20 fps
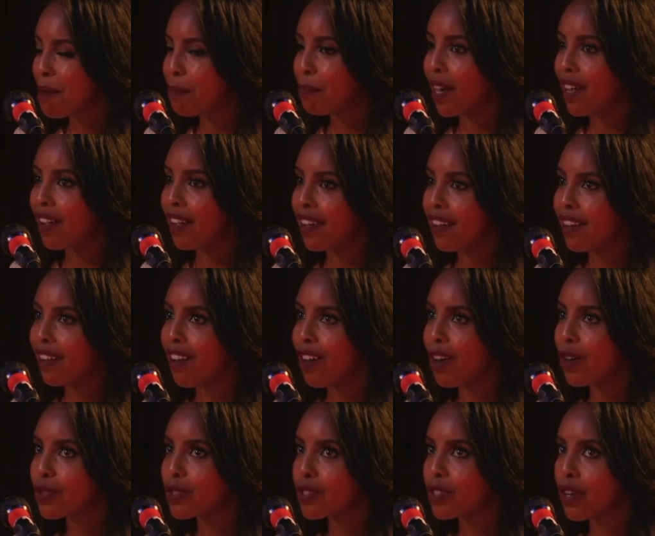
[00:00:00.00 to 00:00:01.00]
But
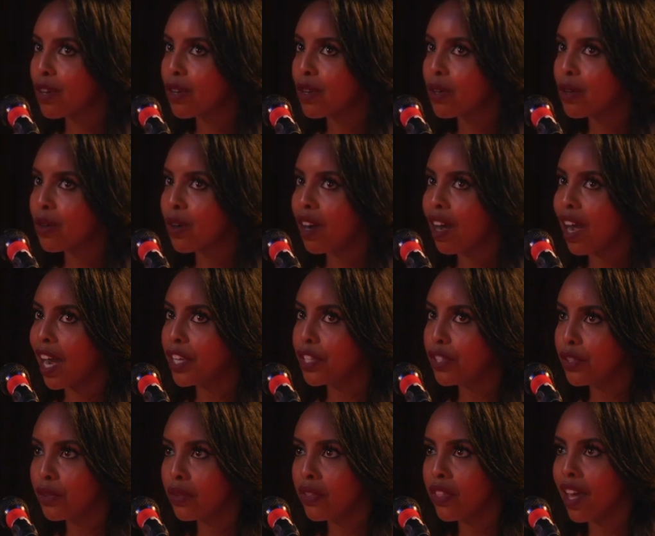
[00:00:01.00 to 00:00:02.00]
also, I
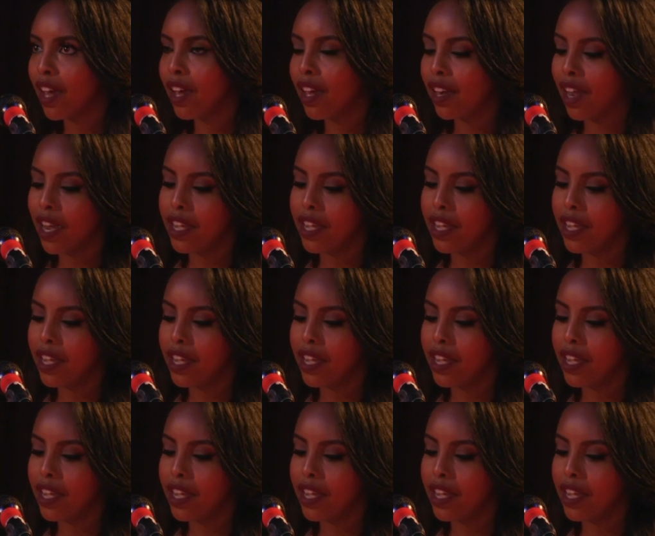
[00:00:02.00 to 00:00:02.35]
knew that